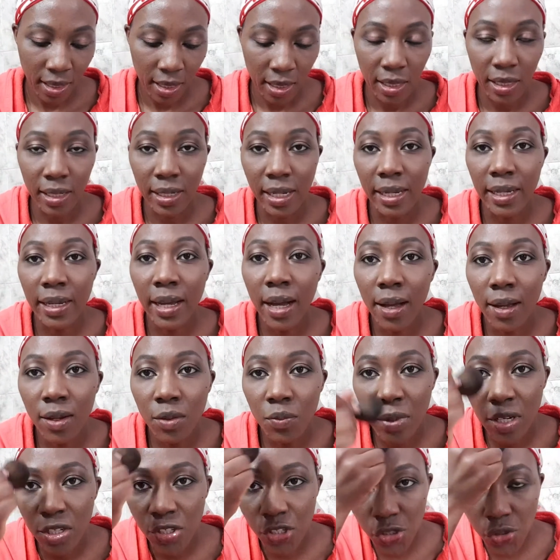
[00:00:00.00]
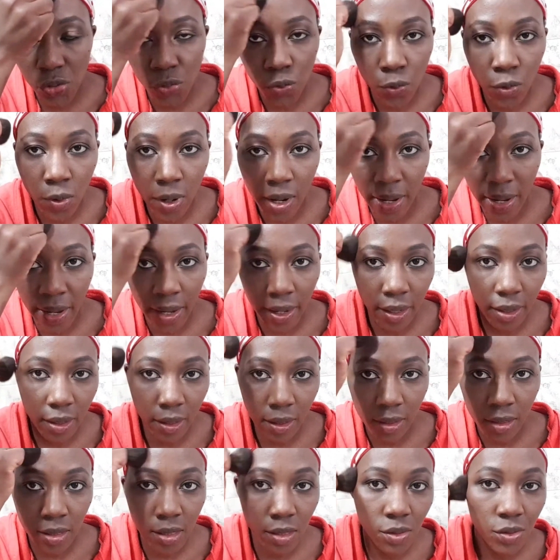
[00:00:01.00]
like, how much do
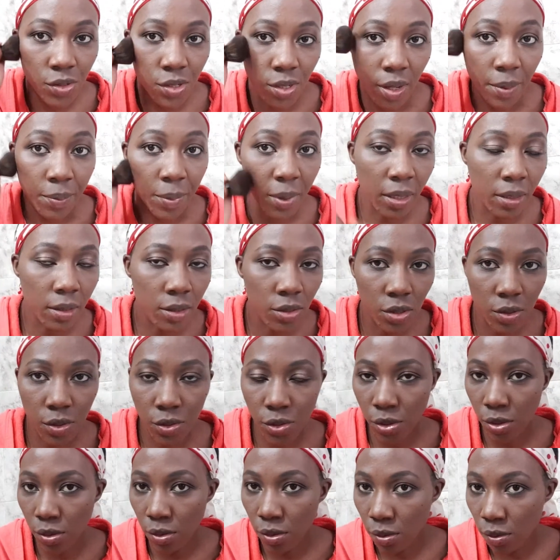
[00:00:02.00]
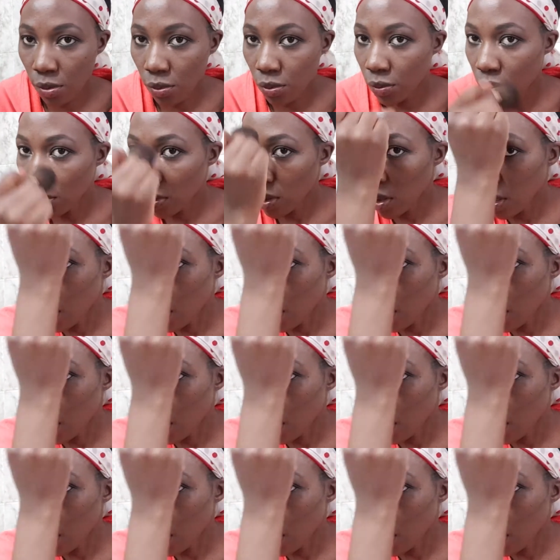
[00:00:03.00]
I determine to